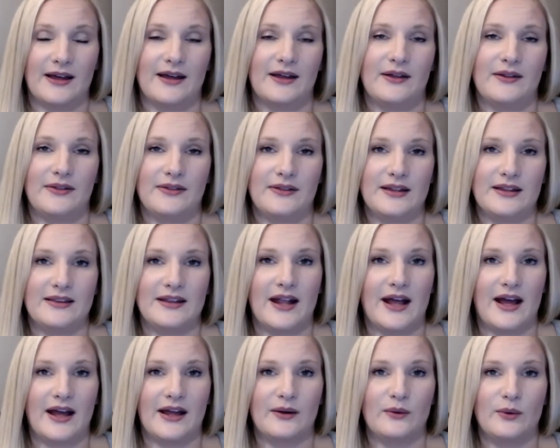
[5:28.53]
thing that
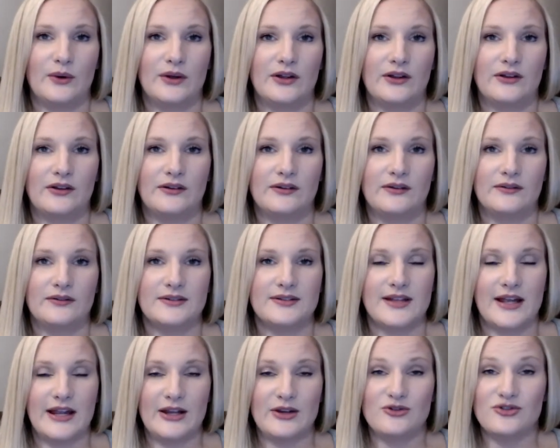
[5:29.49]
I will
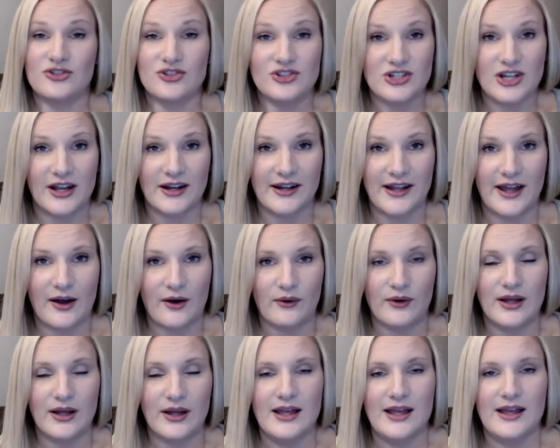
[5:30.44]
say you should check out
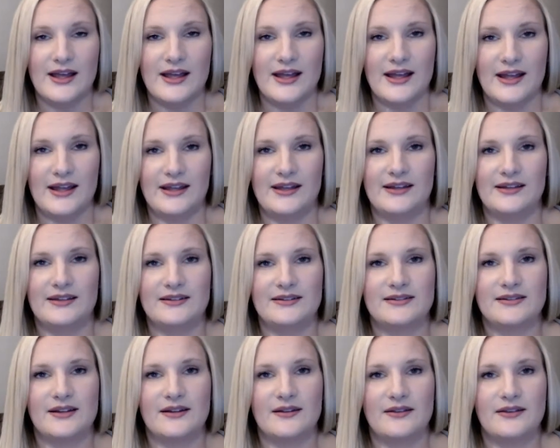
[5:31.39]

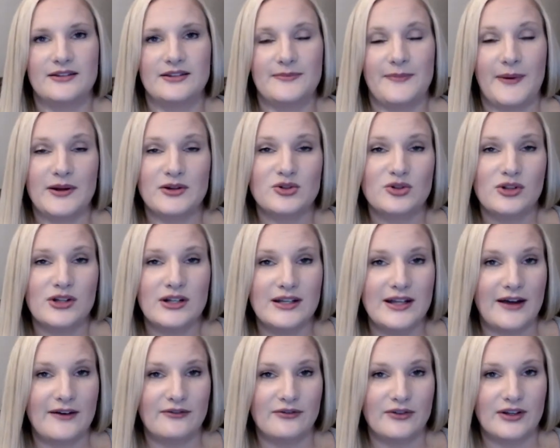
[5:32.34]
is the special on
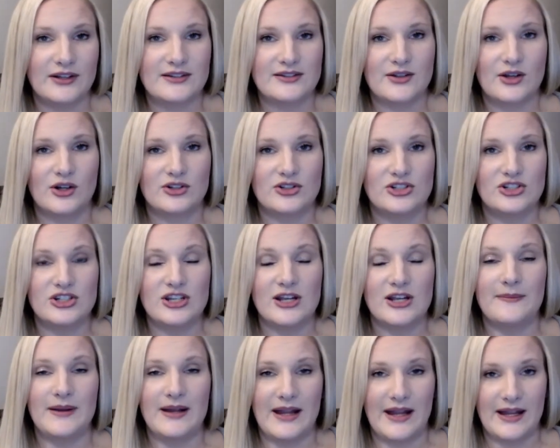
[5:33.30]
Netflix called Jim
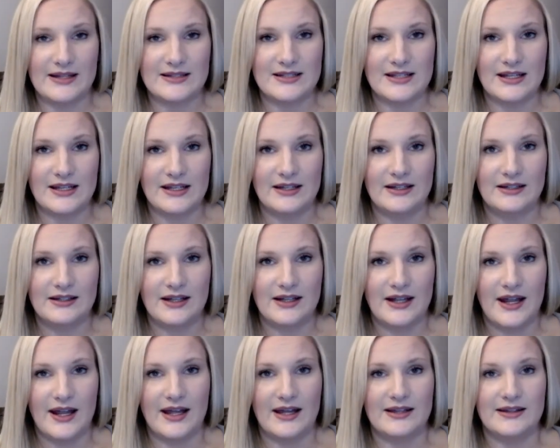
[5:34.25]
and Andy.
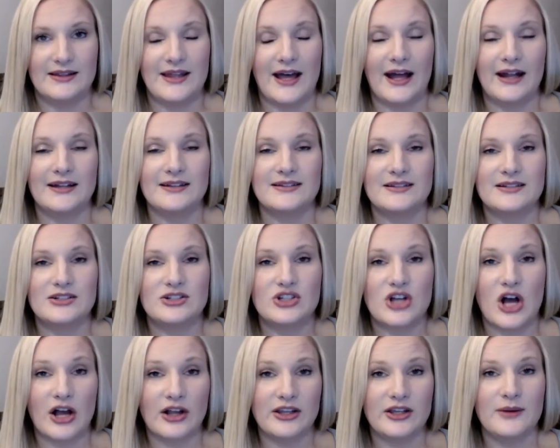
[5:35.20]
And that is a
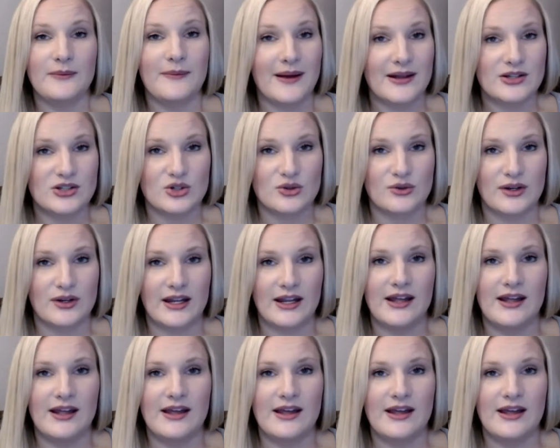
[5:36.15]
documentary